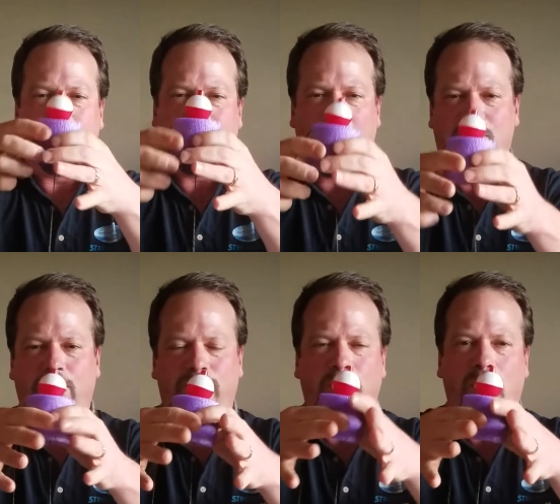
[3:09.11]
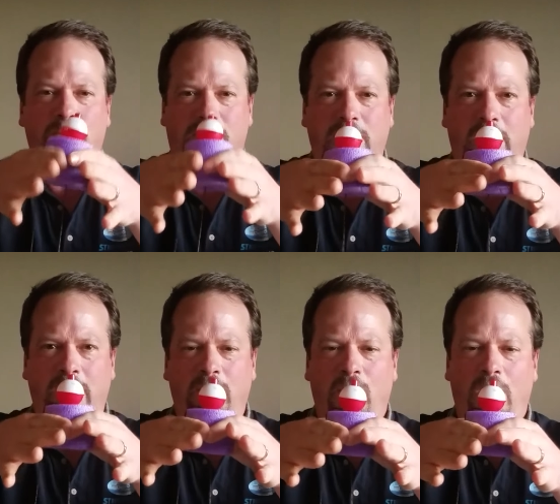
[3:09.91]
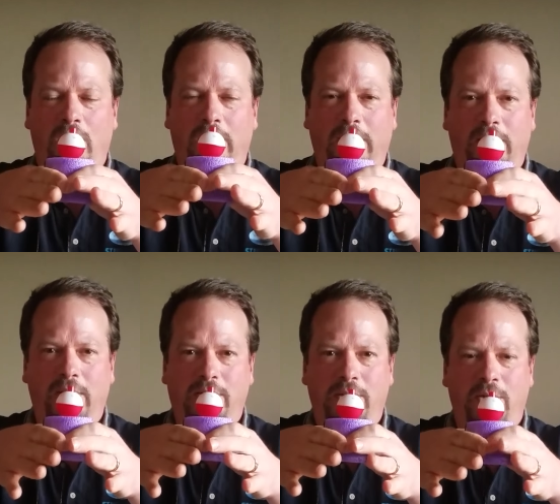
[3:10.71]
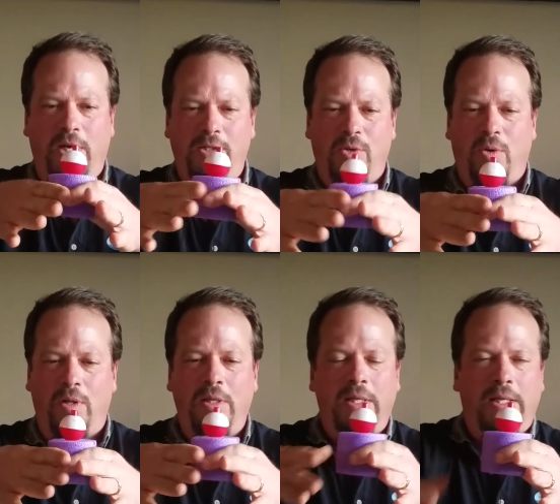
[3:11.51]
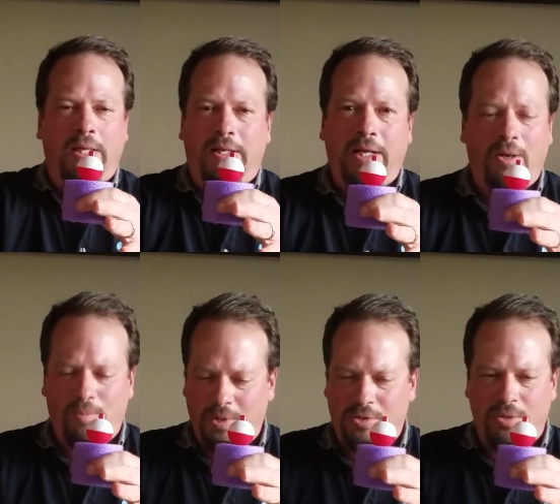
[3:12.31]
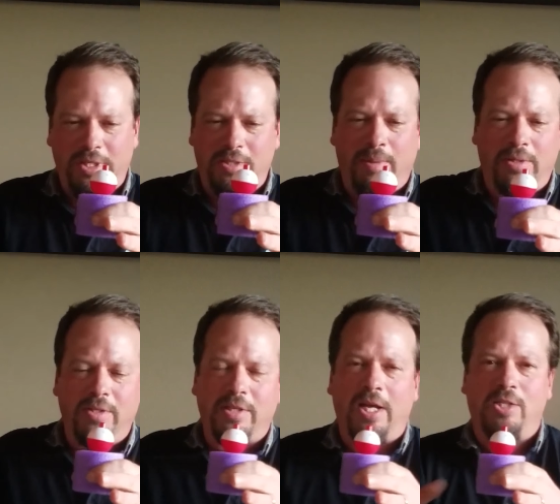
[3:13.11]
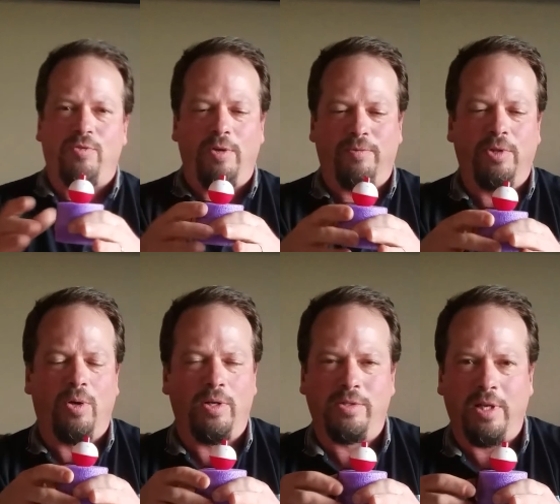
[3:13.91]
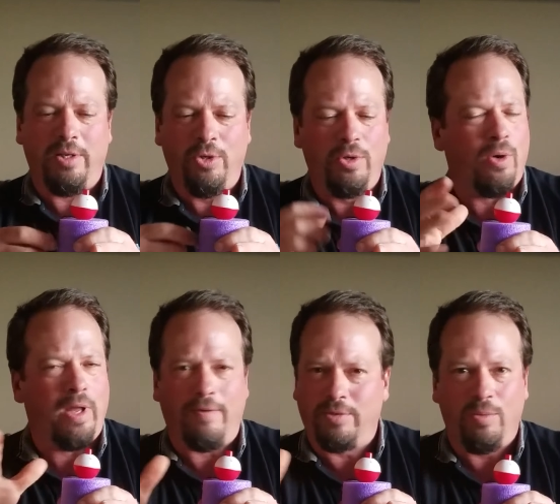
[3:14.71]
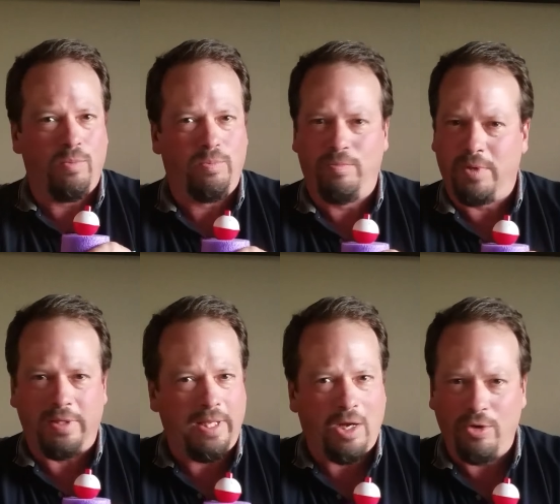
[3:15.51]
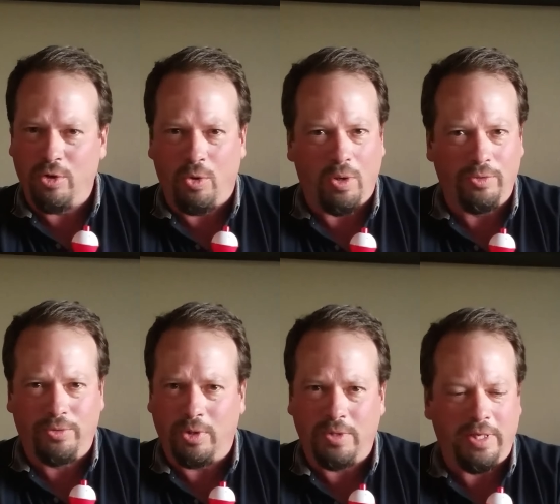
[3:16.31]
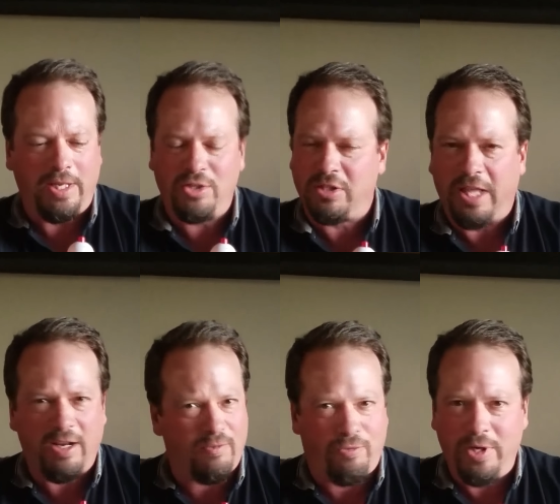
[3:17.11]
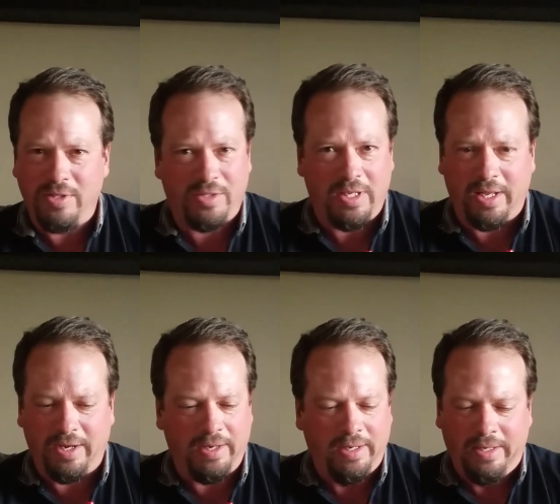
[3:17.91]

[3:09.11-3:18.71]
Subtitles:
ice-free float will be sitting in the water like this in your ice hole. Now, what's so neat about this ice-free float is that you don't have to clean out your hole throughout the day. Just let it freeze in.